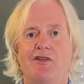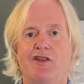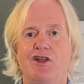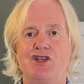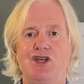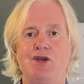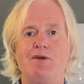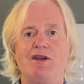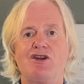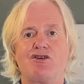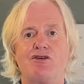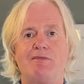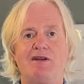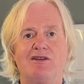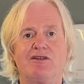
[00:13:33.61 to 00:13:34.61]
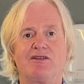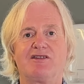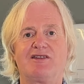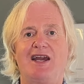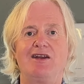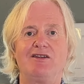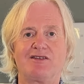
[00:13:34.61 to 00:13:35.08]
the new incremental
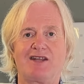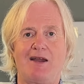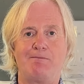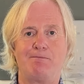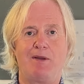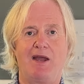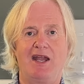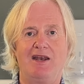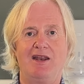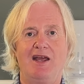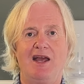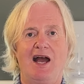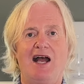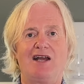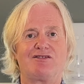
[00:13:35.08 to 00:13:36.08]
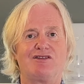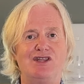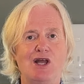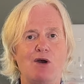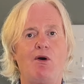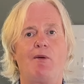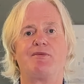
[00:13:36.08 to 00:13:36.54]
sales campaign has
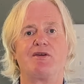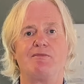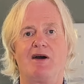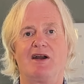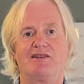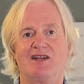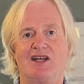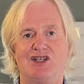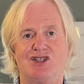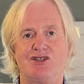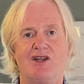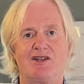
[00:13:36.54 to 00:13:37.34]
no optimization,